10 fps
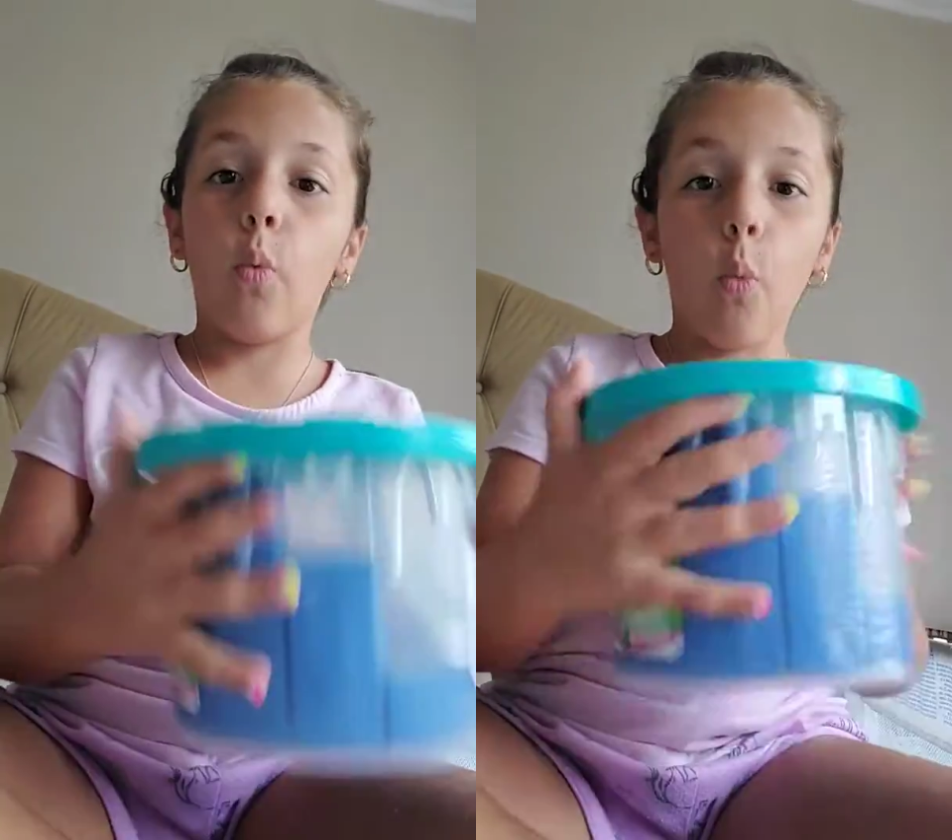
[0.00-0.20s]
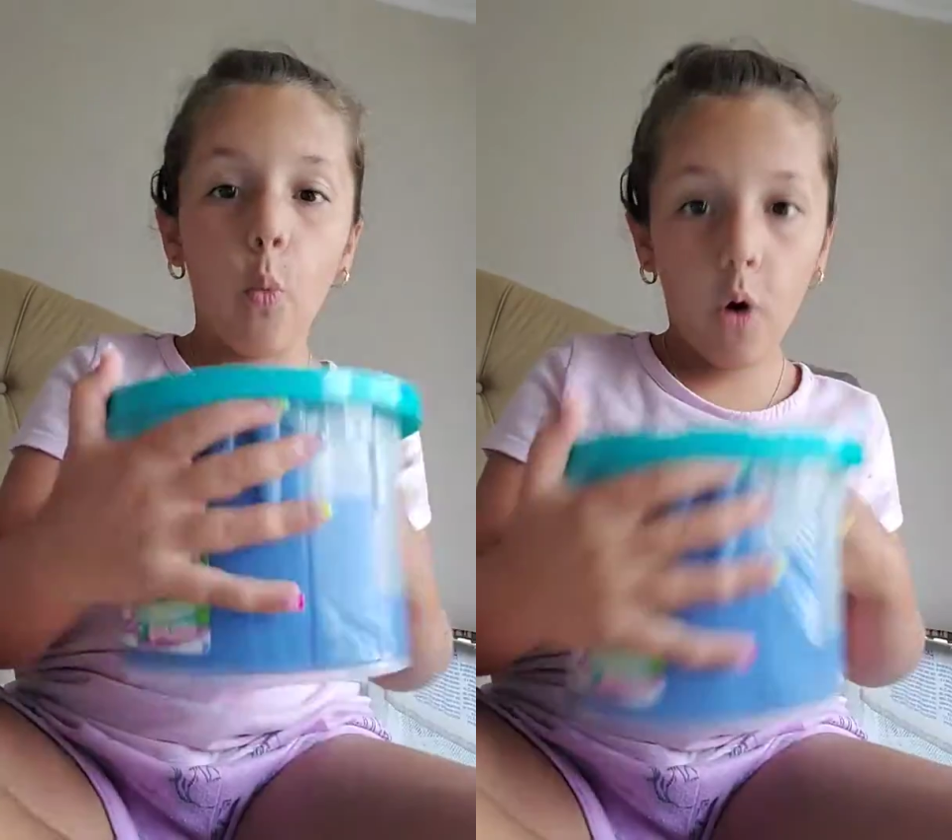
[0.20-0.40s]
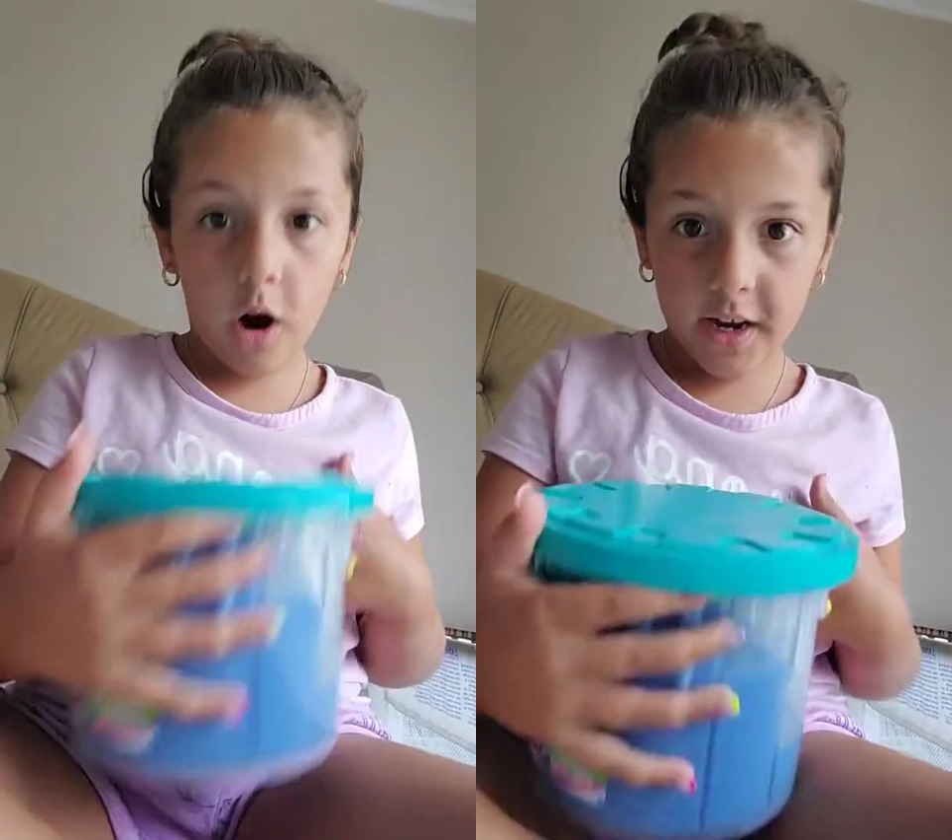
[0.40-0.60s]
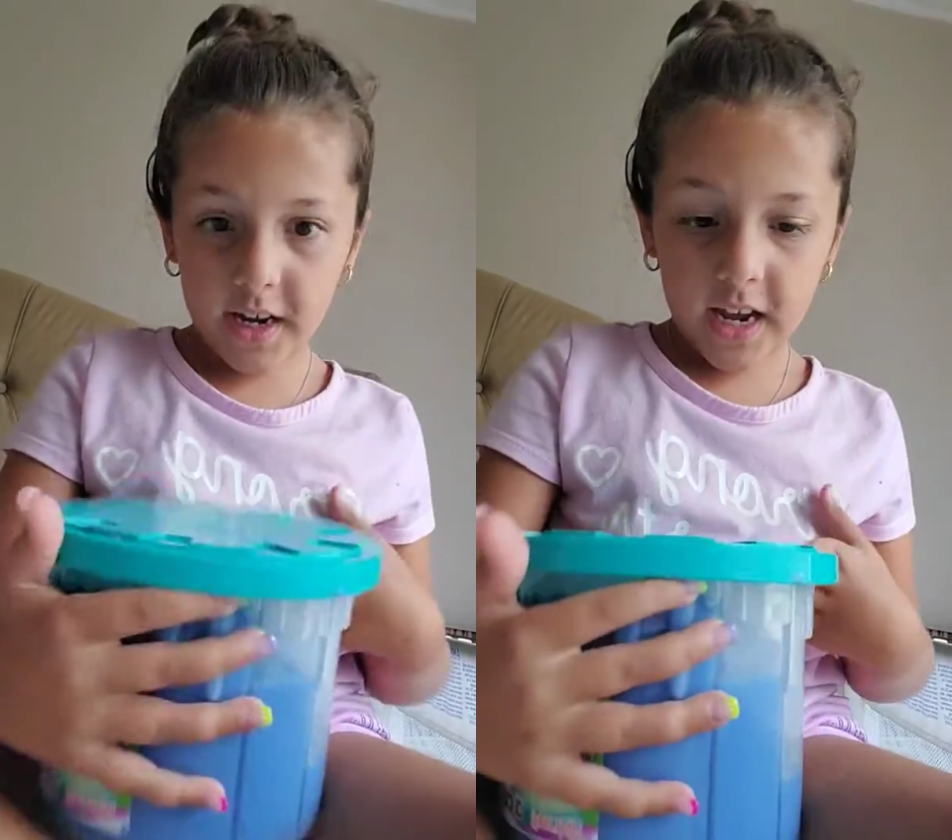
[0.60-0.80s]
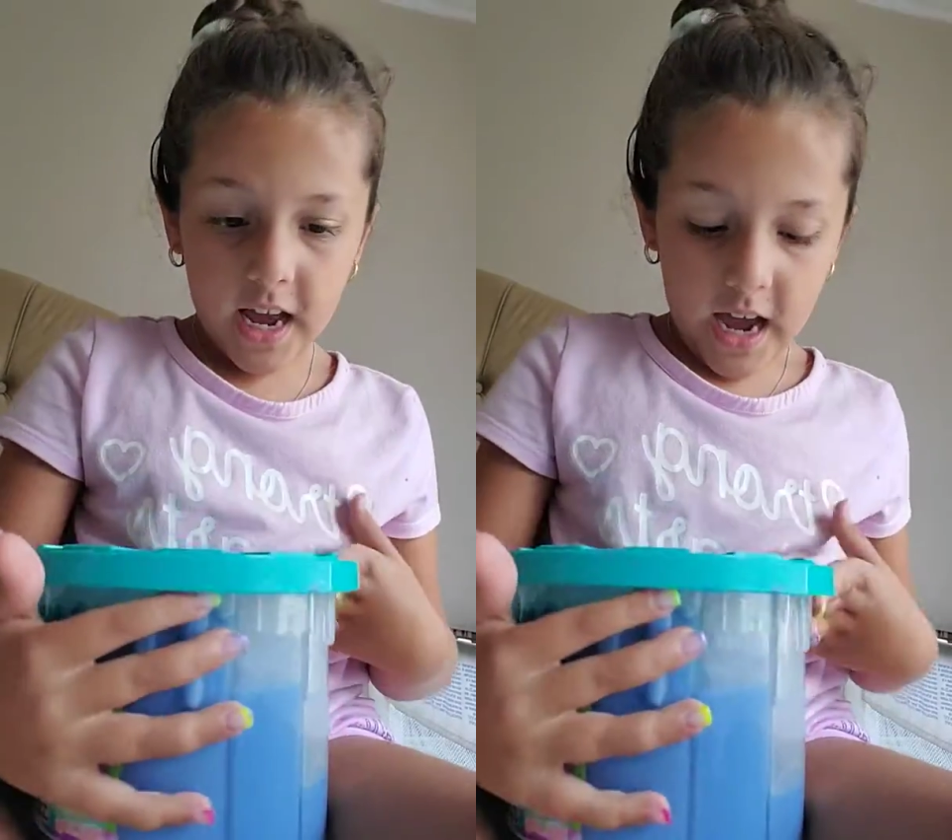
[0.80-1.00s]
1.
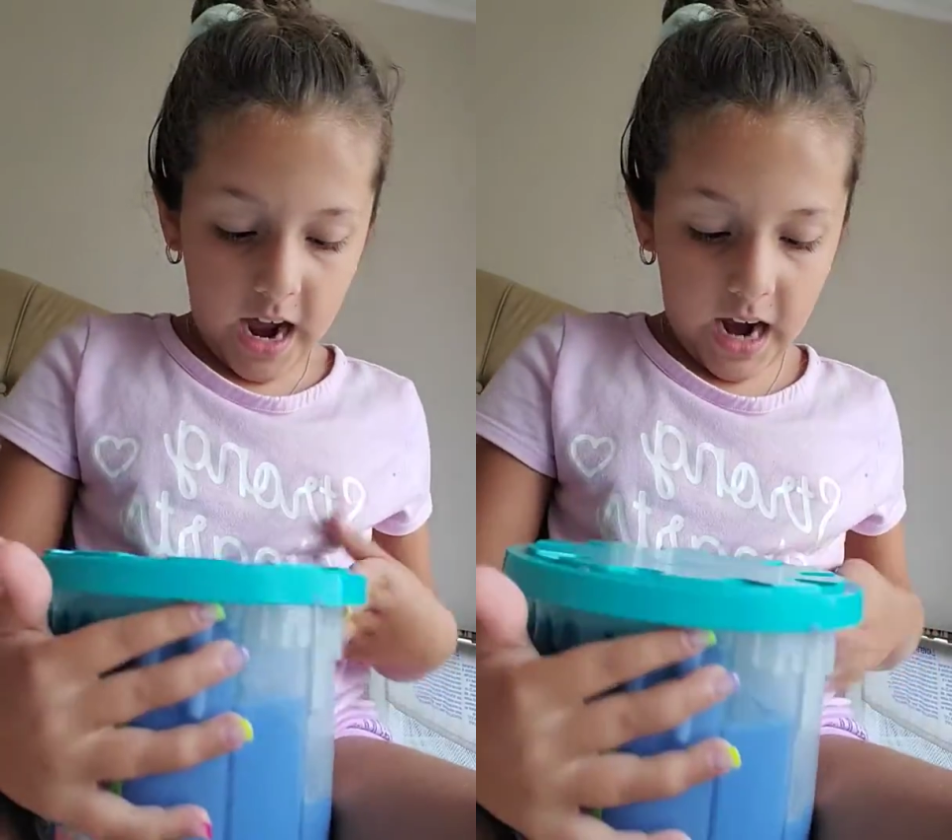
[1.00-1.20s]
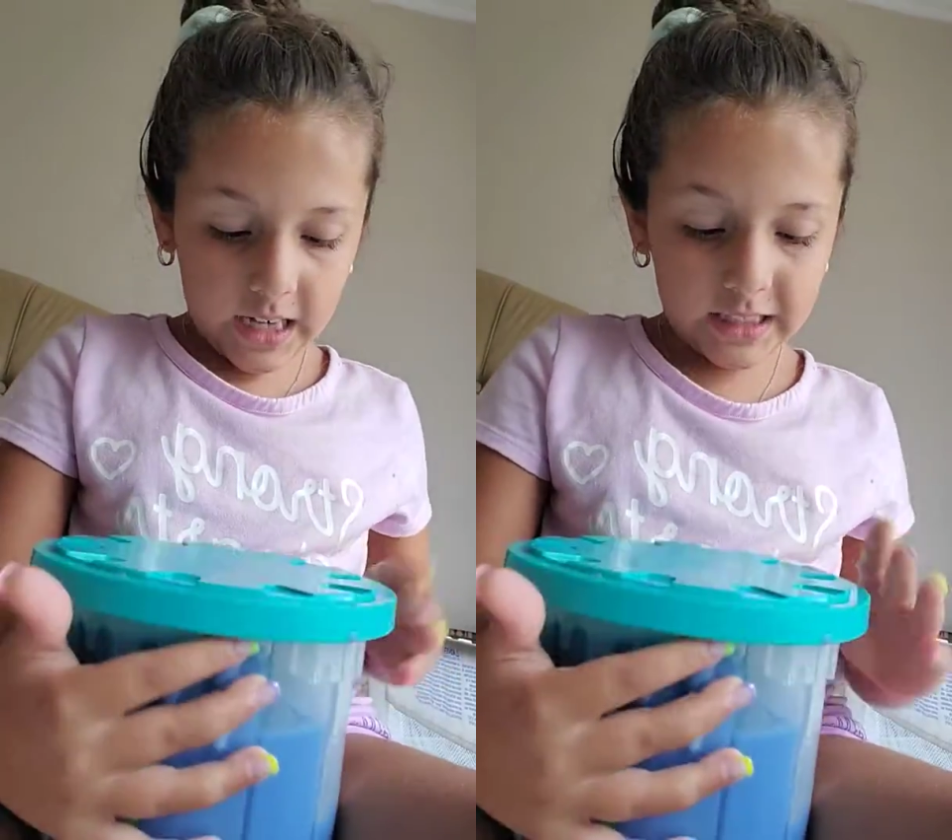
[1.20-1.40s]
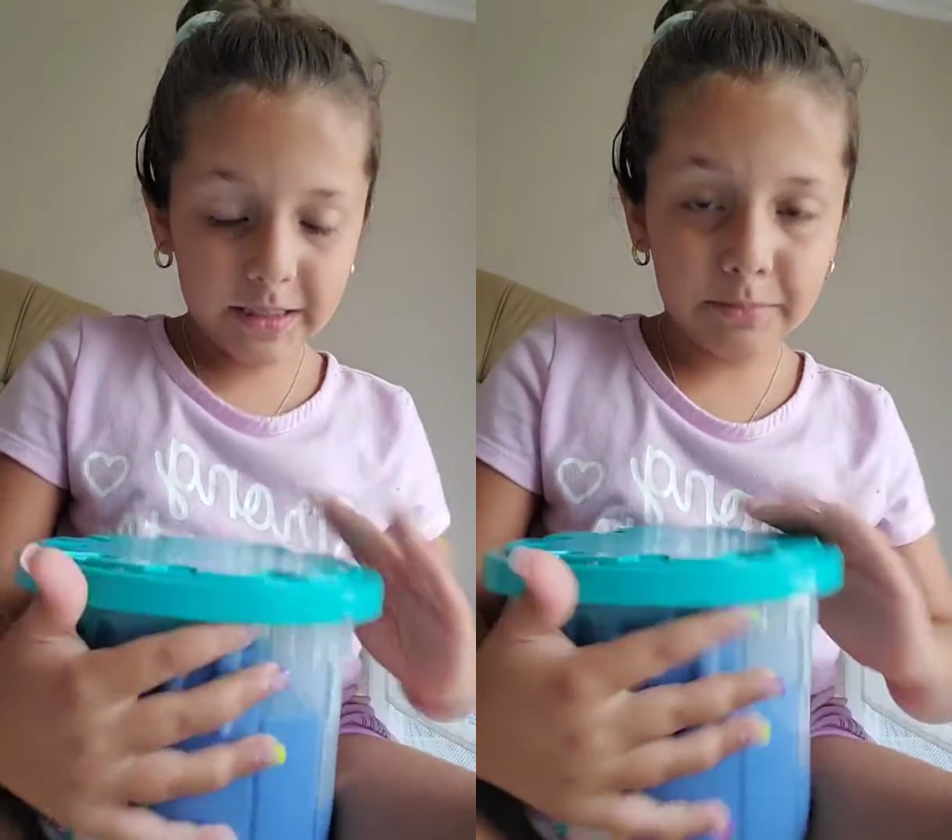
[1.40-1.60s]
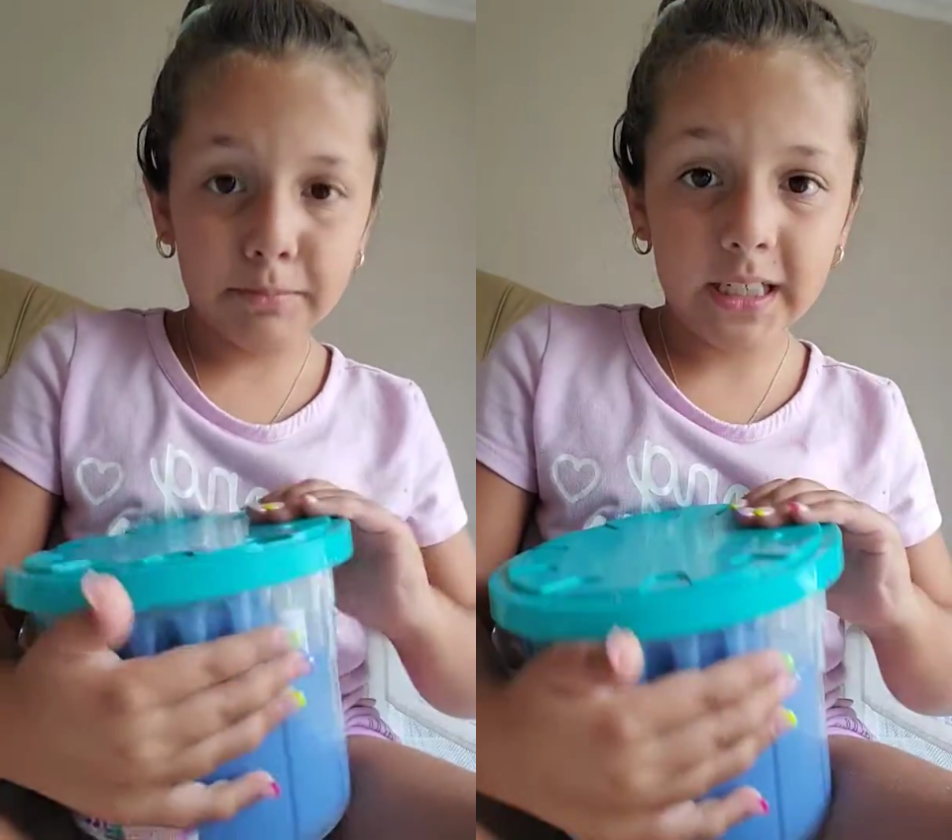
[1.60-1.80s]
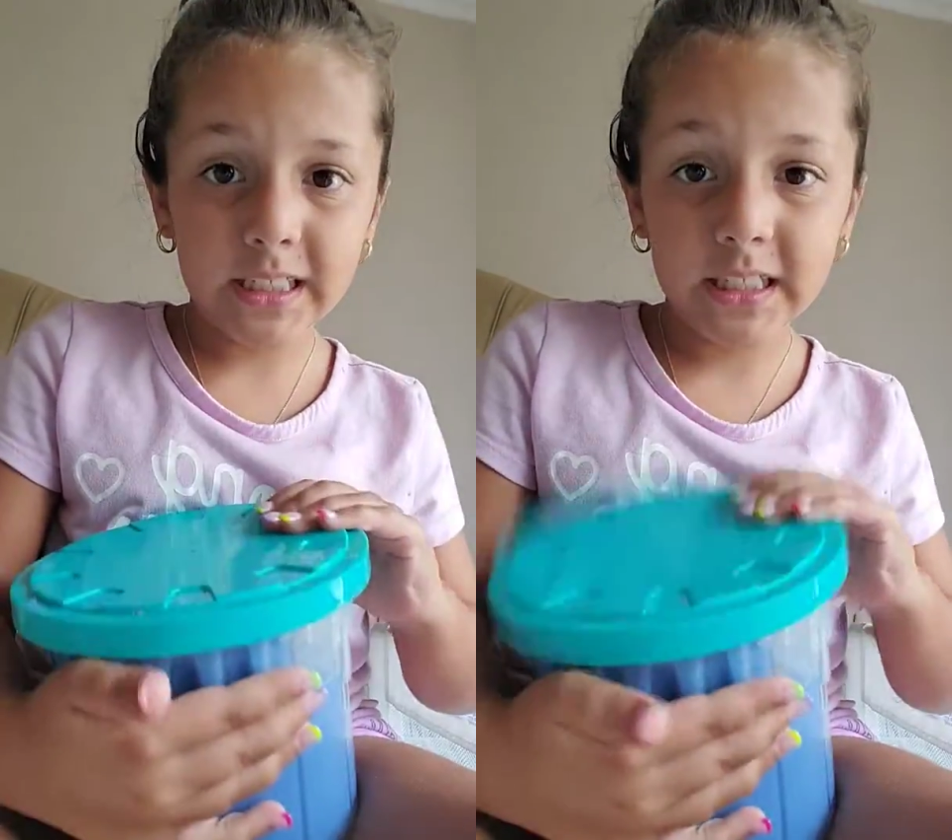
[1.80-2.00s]
I actually
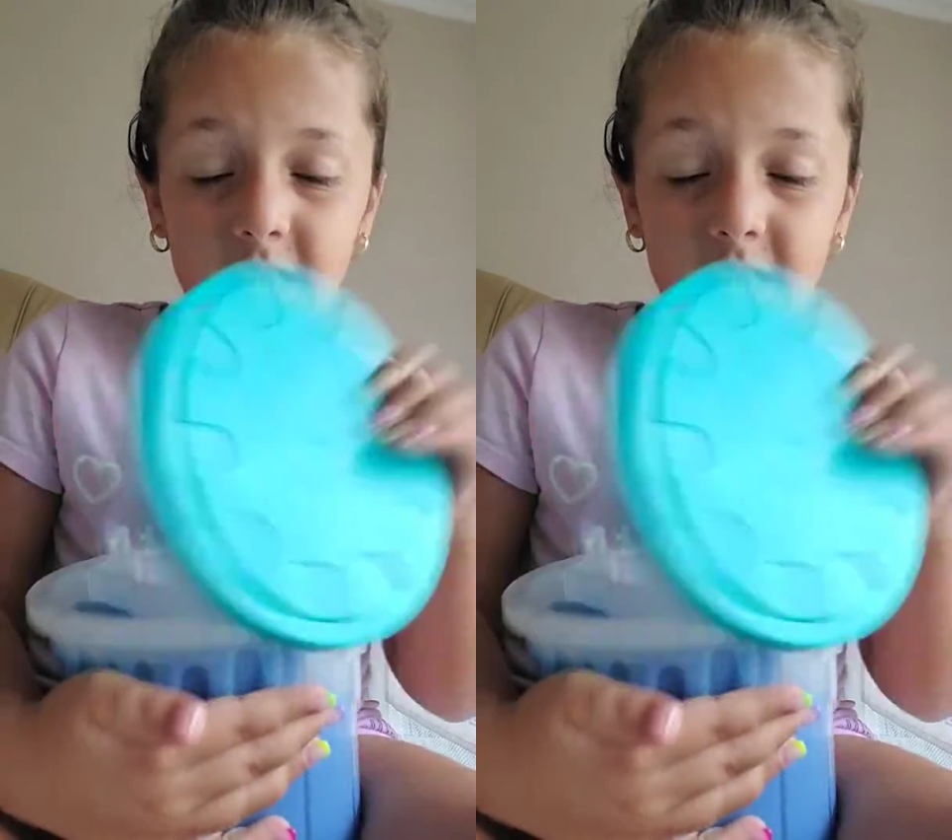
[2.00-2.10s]
mixed